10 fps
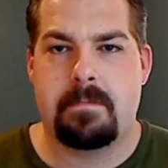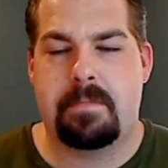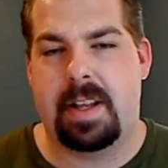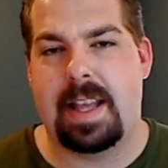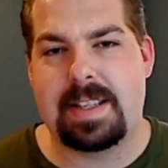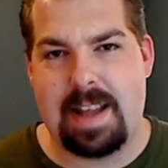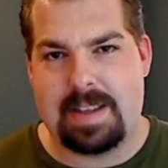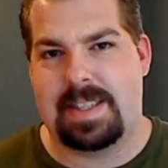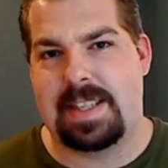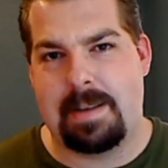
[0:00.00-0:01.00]
But that's
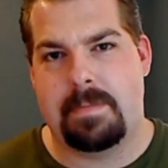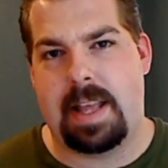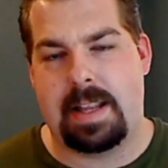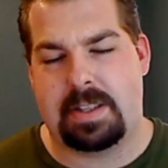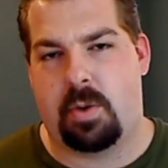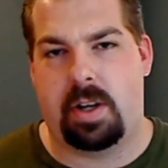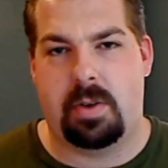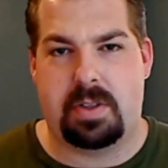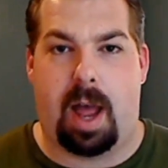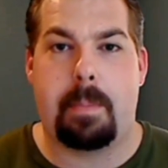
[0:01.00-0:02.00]
not something that's going to
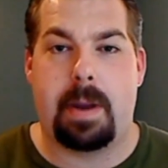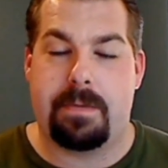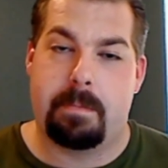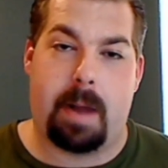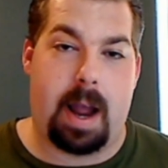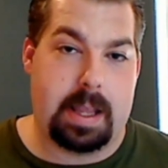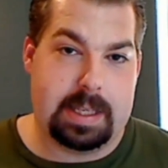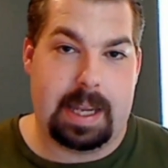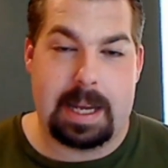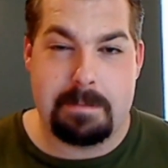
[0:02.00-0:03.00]
stop me from buying
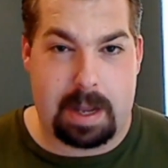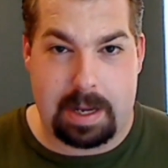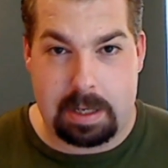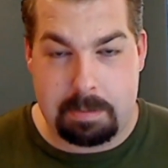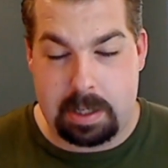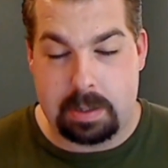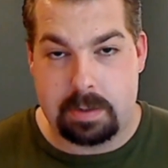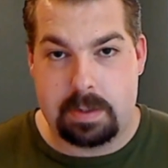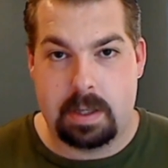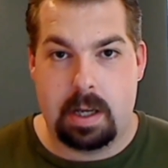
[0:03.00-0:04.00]
the game by any
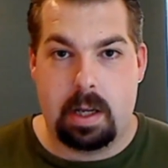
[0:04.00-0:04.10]
means.